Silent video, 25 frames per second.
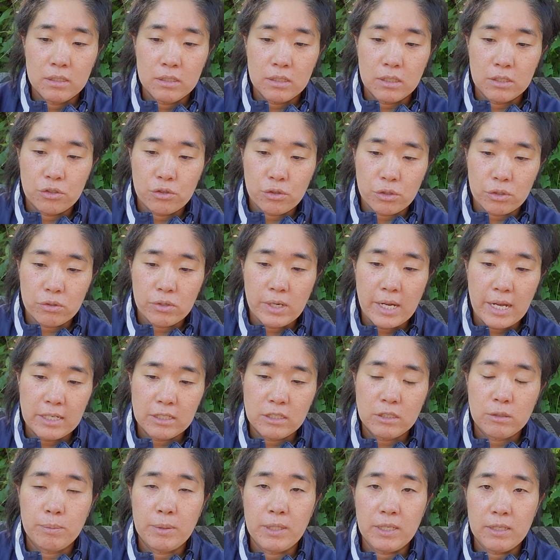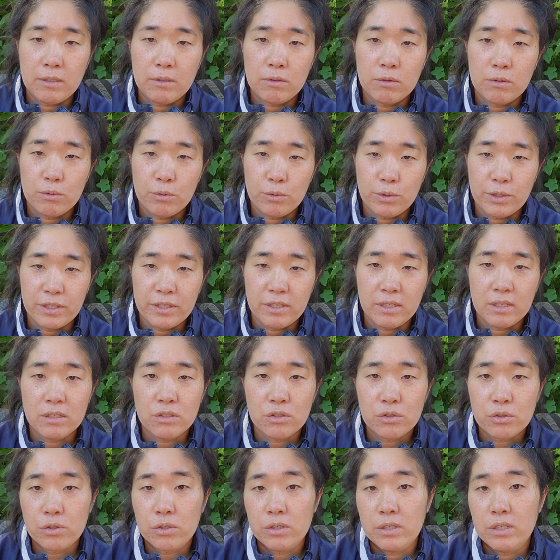The journal has to be within
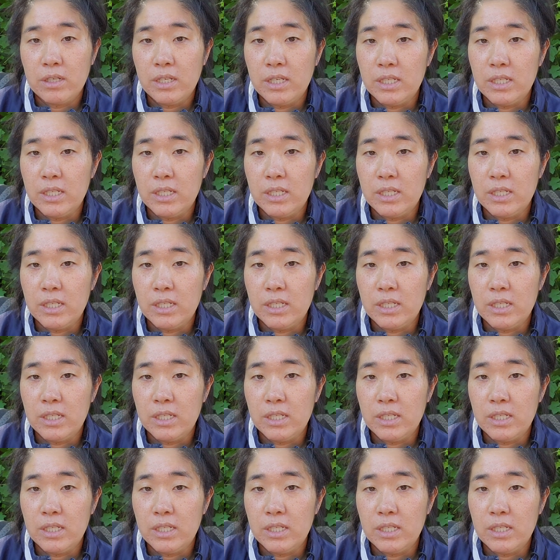certain